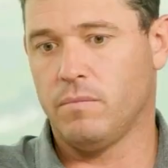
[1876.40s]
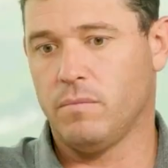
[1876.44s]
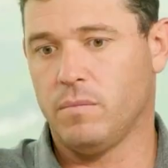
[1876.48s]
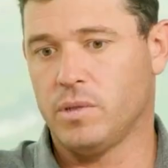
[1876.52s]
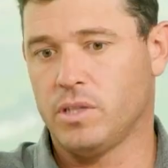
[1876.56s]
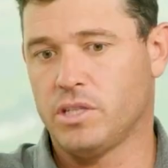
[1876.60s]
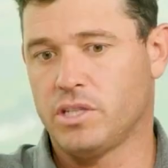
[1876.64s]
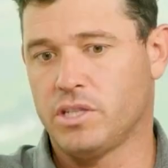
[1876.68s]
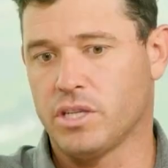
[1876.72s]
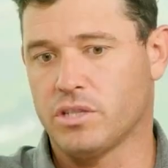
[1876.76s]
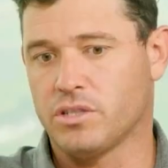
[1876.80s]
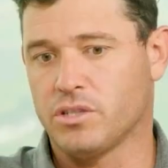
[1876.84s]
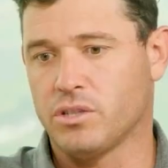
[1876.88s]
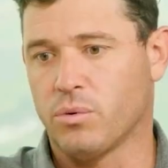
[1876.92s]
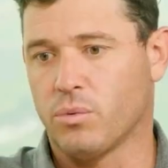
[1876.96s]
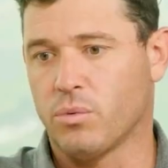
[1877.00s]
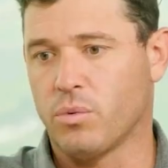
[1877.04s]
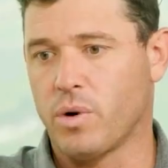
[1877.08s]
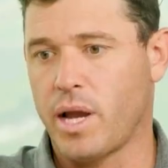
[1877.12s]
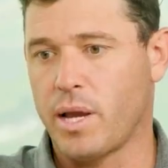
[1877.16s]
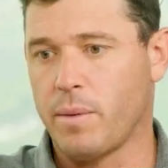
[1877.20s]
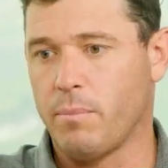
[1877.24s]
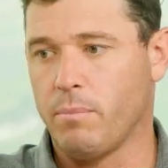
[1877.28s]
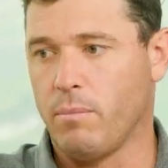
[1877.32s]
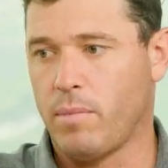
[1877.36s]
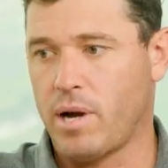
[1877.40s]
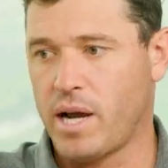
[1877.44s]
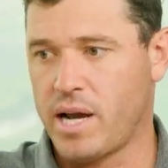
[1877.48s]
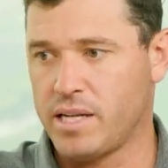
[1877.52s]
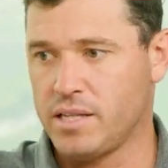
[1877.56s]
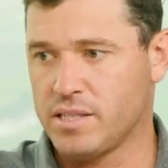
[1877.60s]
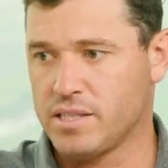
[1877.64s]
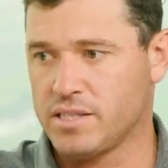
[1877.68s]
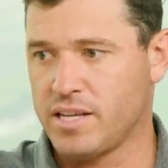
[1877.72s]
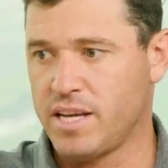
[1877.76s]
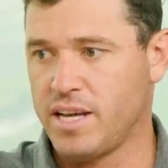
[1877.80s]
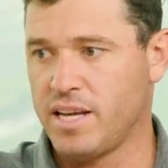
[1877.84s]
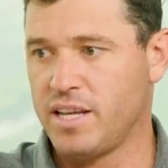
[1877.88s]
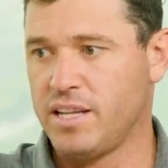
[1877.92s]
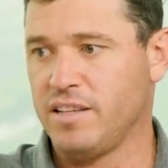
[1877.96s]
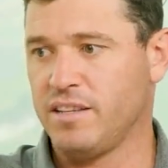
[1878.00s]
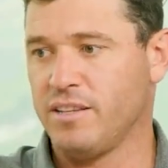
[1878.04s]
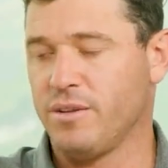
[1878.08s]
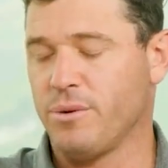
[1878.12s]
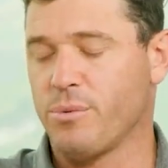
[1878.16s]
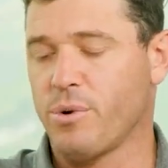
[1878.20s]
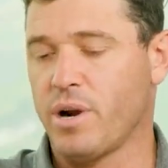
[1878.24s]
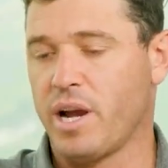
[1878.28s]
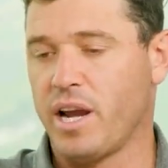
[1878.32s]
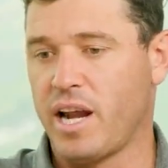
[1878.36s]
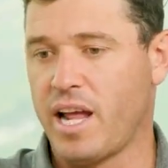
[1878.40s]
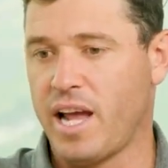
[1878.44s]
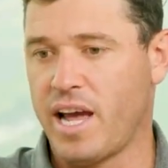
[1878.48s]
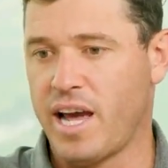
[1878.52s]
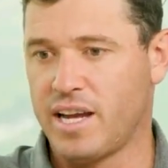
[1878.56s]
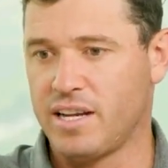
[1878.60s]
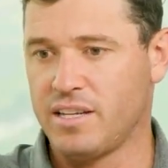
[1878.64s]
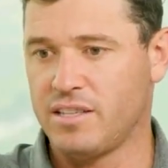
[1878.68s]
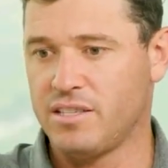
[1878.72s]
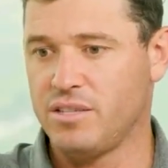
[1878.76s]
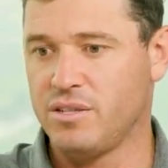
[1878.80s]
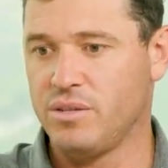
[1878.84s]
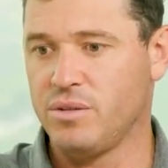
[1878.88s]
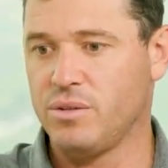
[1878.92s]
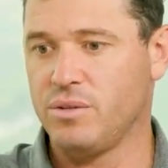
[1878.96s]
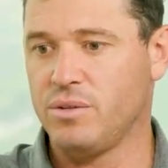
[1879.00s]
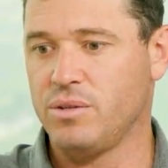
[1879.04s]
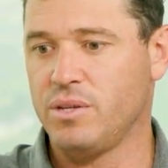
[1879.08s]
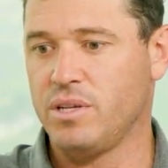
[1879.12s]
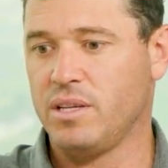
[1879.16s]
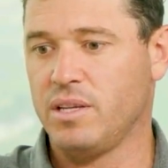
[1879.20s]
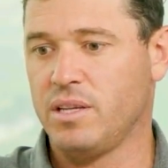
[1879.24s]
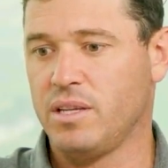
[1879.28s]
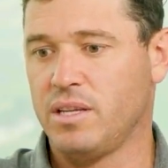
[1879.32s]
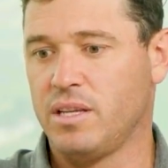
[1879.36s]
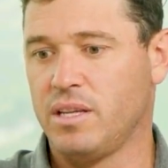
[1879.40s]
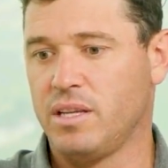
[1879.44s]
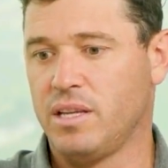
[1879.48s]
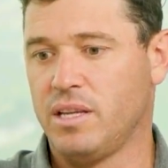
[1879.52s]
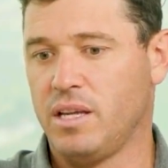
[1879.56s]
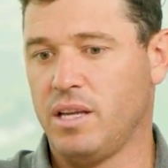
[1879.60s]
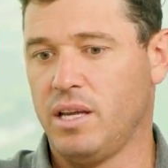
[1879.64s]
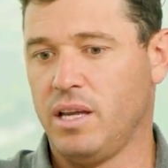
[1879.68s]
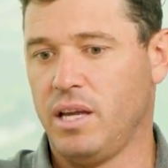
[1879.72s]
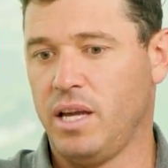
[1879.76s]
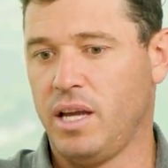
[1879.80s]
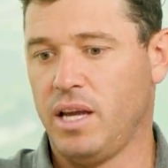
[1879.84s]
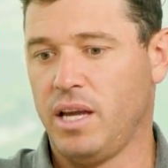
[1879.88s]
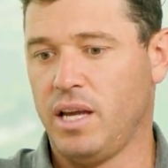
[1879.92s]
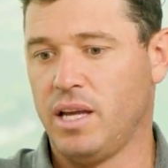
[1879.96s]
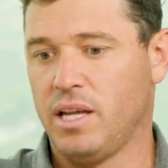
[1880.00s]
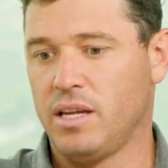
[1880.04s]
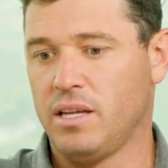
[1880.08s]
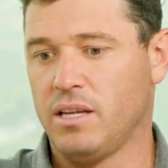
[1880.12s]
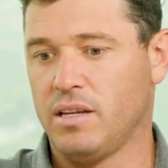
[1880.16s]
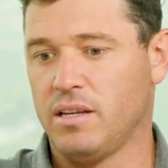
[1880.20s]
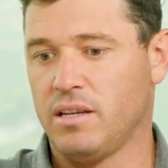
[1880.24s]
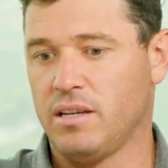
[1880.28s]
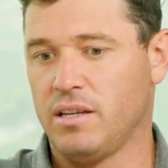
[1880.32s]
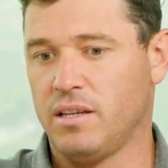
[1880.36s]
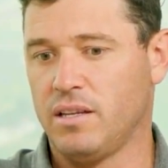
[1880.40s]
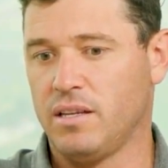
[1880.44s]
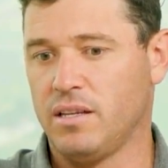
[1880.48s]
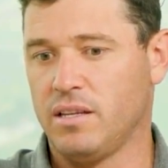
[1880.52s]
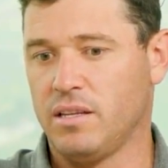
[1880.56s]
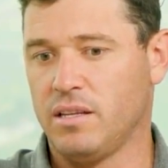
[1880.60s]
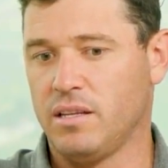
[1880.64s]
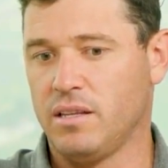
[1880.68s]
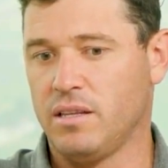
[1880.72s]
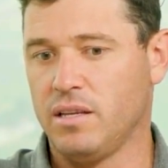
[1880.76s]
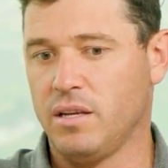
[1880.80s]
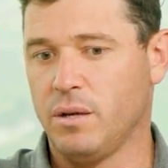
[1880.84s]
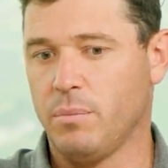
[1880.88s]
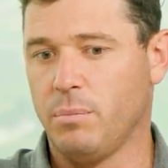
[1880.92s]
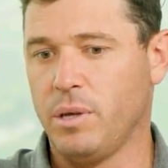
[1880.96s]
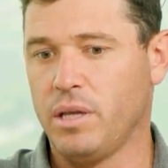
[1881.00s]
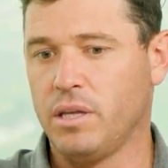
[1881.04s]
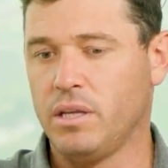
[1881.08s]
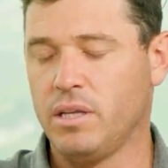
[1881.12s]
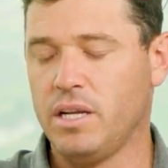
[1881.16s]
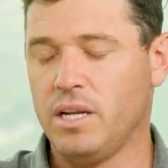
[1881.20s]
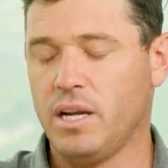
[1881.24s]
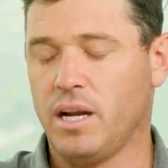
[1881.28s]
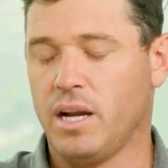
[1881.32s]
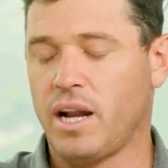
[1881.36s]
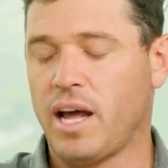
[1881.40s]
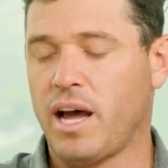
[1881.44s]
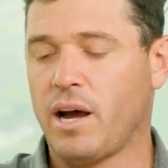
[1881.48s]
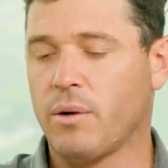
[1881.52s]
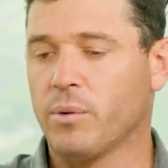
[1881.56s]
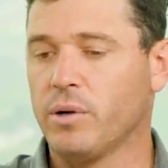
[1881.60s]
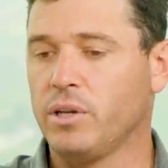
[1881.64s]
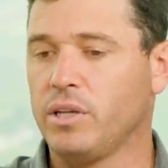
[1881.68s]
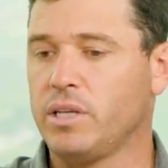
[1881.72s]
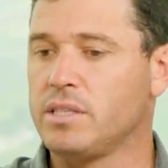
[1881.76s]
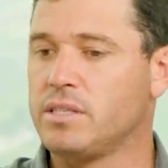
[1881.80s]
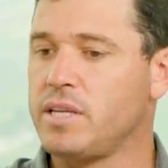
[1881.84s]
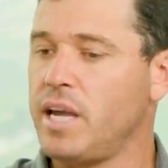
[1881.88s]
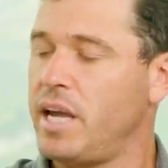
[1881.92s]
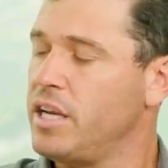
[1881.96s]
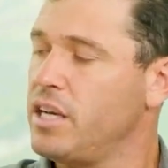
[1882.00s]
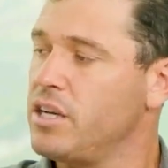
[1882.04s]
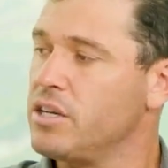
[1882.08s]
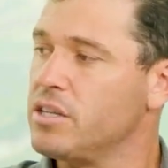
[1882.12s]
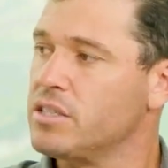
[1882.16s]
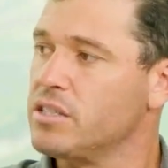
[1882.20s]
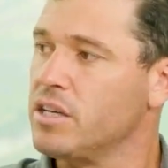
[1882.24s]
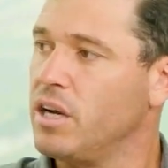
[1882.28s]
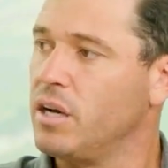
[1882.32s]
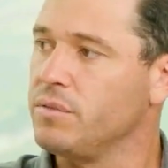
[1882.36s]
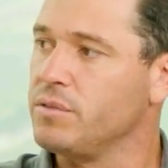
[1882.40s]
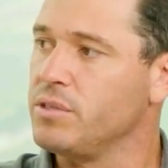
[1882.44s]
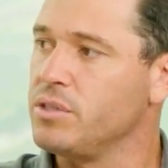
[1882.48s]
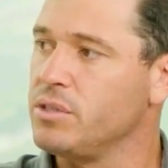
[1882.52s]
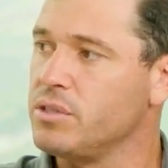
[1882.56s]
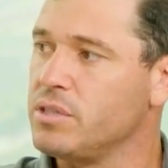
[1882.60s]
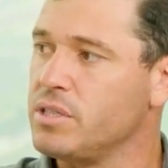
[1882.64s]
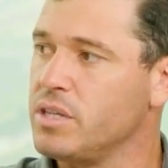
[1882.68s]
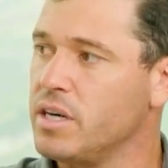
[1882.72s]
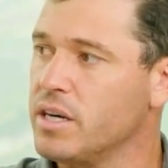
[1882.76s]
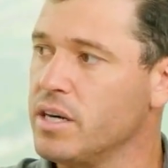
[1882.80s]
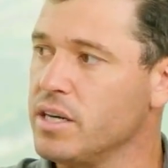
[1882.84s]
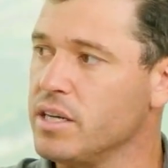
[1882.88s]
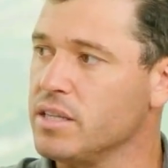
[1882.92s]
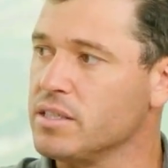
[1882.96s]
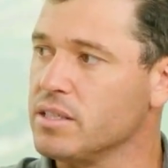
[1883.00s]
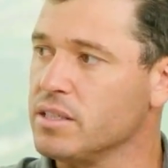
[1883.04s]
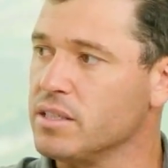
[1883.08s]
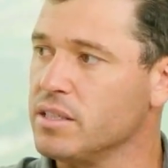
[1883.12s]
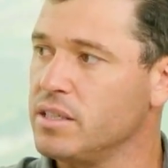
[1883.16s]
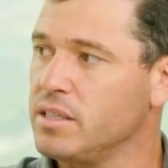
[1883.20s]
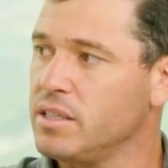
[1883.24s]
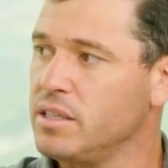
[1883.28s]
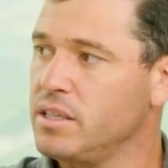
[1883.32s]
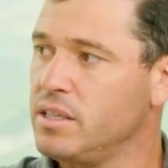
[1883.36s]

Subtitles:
Just the right mindset, the right attitude, and the ability to not really take yourself too seriously.